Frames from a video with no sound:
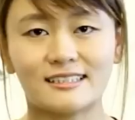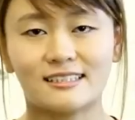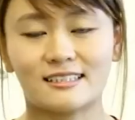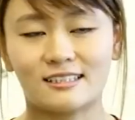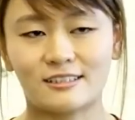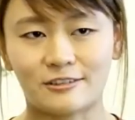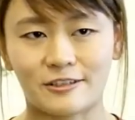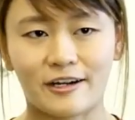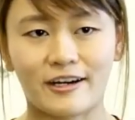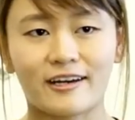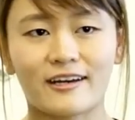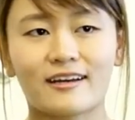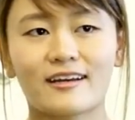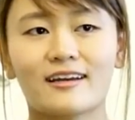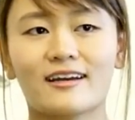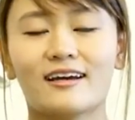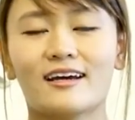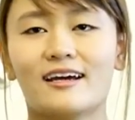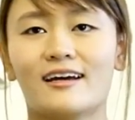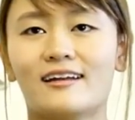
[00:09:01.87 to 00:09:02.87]
industry,
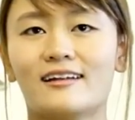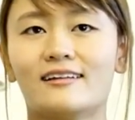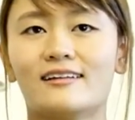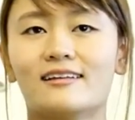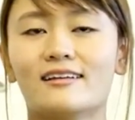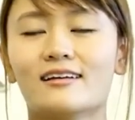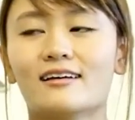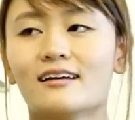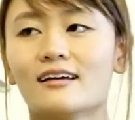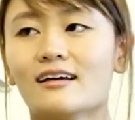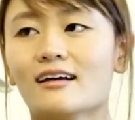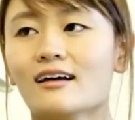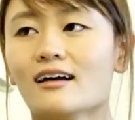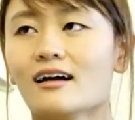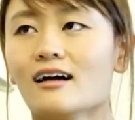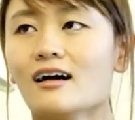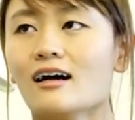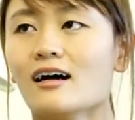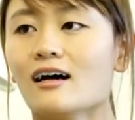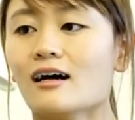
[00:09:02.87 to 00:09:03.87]
and
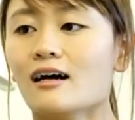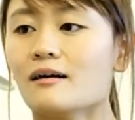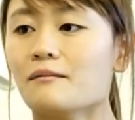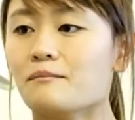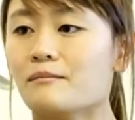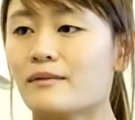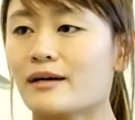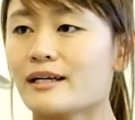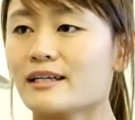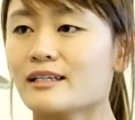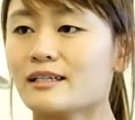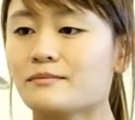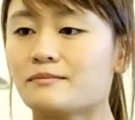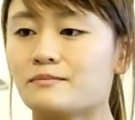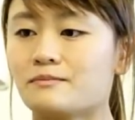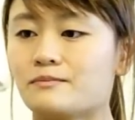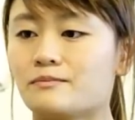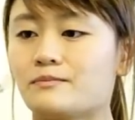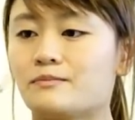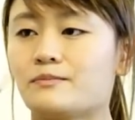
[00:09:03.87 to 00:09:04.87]
many
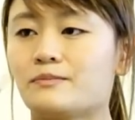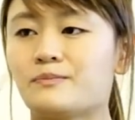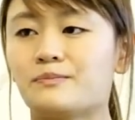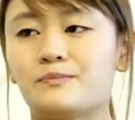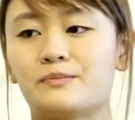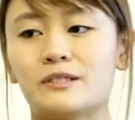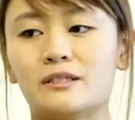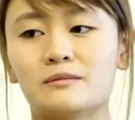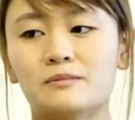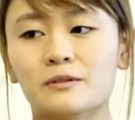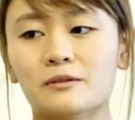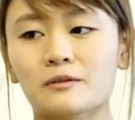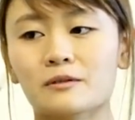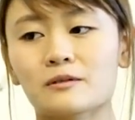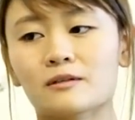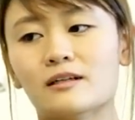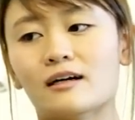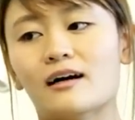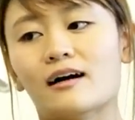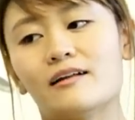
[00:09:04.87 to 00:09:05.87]

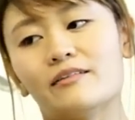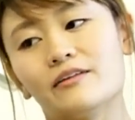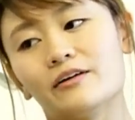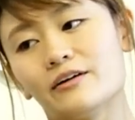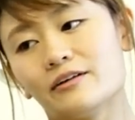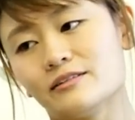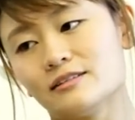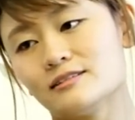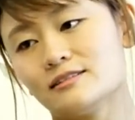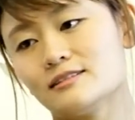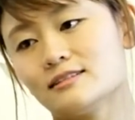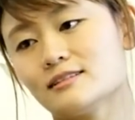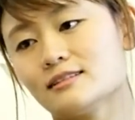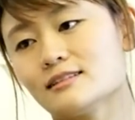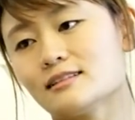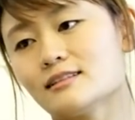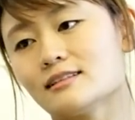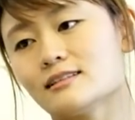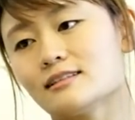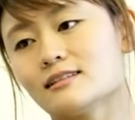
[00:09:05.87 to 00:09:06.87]
people are not
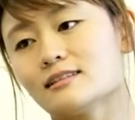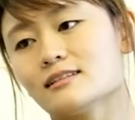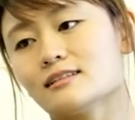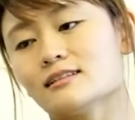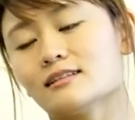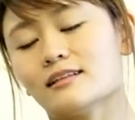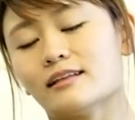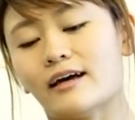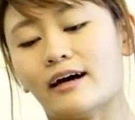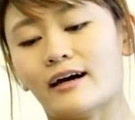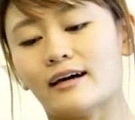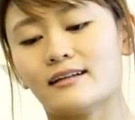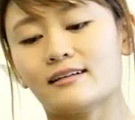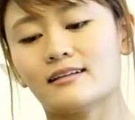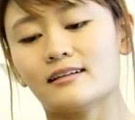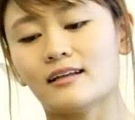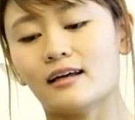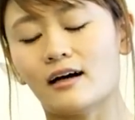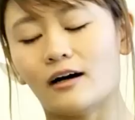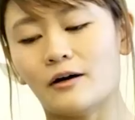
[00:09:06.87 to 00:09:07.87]
that
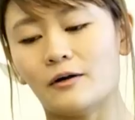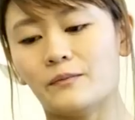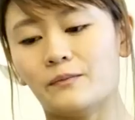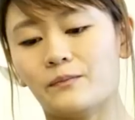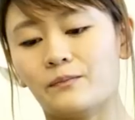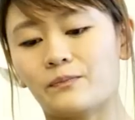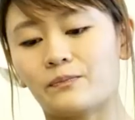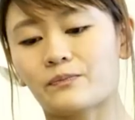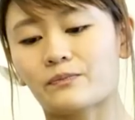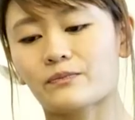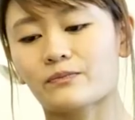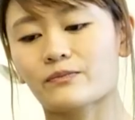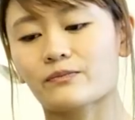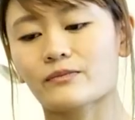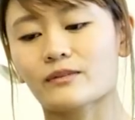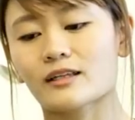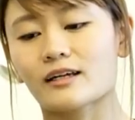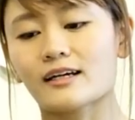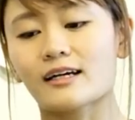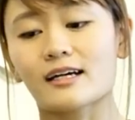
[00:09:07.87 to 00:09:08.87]

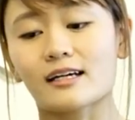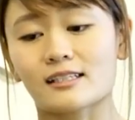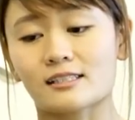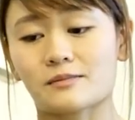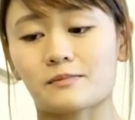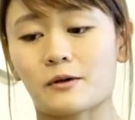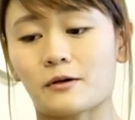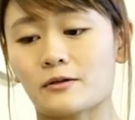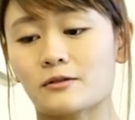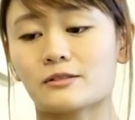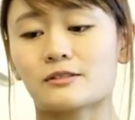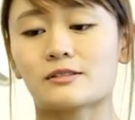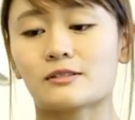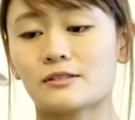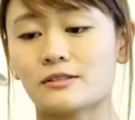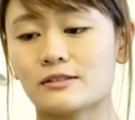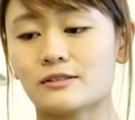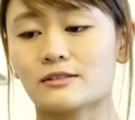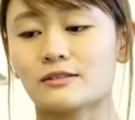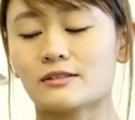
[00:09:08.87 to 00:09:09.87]
exposed
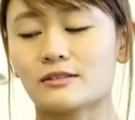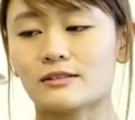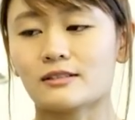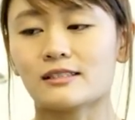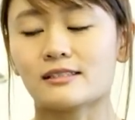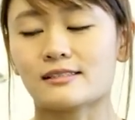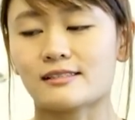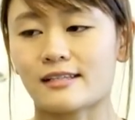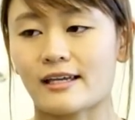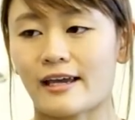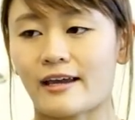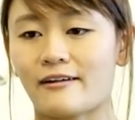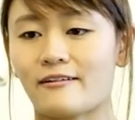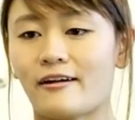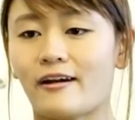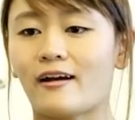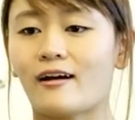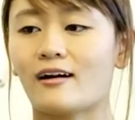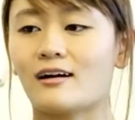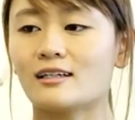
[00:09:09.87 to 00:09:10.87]
to this
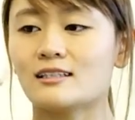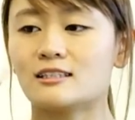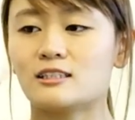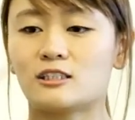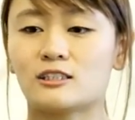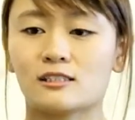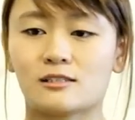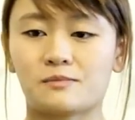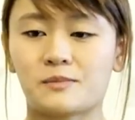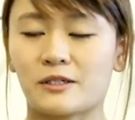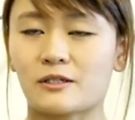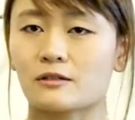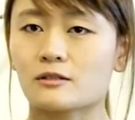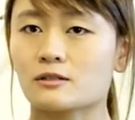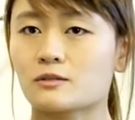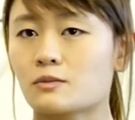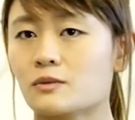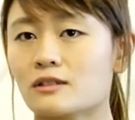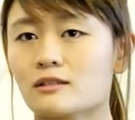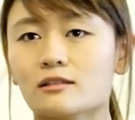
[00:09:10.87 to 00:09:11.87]
area. It's just
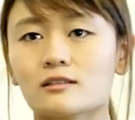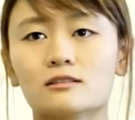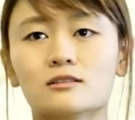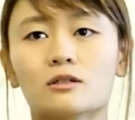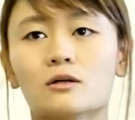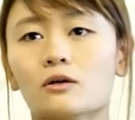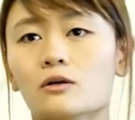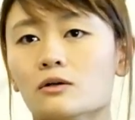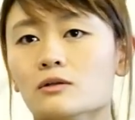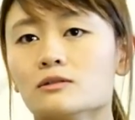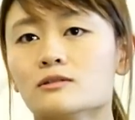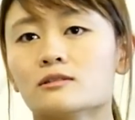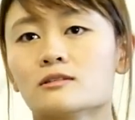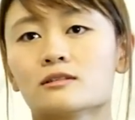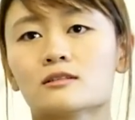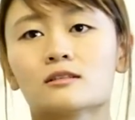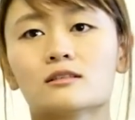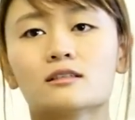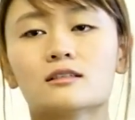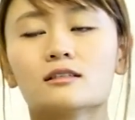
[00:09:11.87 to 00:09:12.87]
because we're not taught,
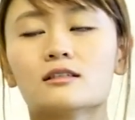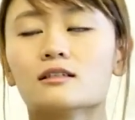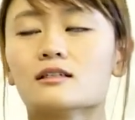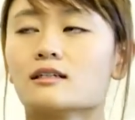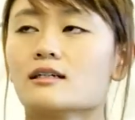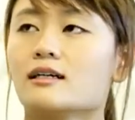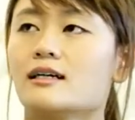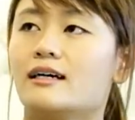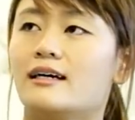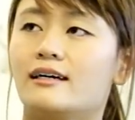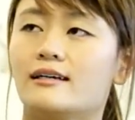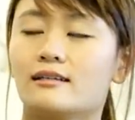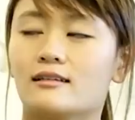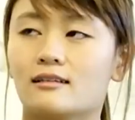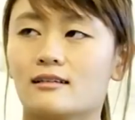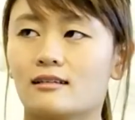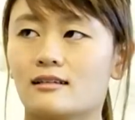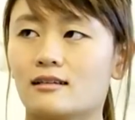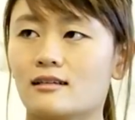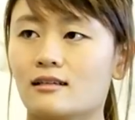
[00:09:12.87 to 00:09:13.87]

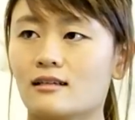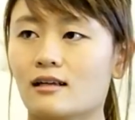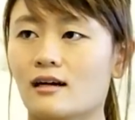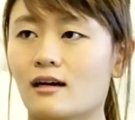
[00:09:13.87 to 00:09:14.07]
and